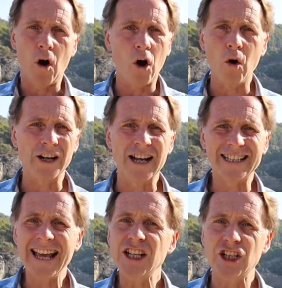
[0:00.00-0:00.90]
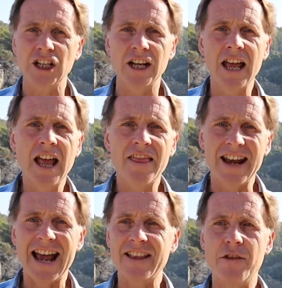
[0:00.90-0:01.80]
organisation that
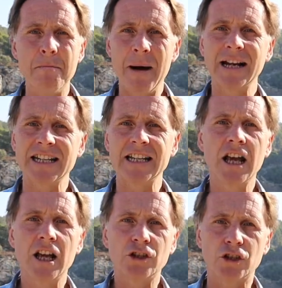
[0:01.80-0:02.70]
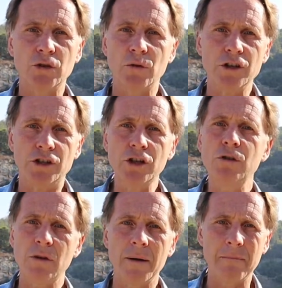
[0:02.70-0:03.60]
had the money to
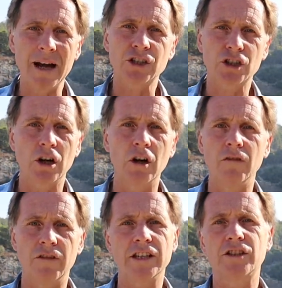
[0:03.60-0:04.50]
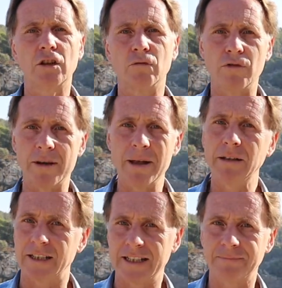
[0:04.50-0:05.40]
do much of this rebuilding.